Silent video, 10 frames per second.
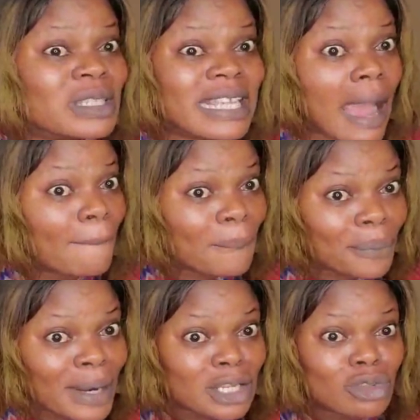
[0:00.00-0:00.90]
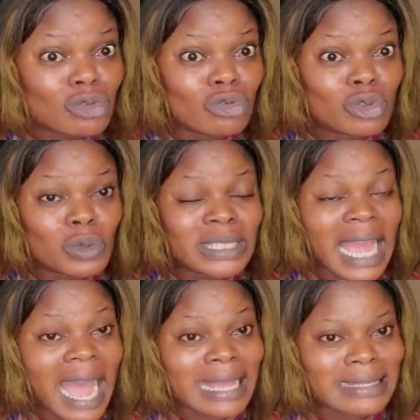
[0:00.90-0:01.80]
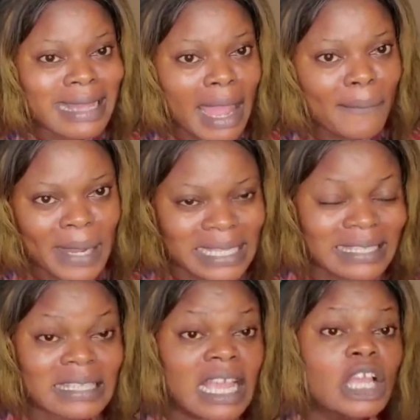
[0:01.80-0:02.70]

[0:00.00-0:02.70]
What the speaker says: their brain to do their assignments.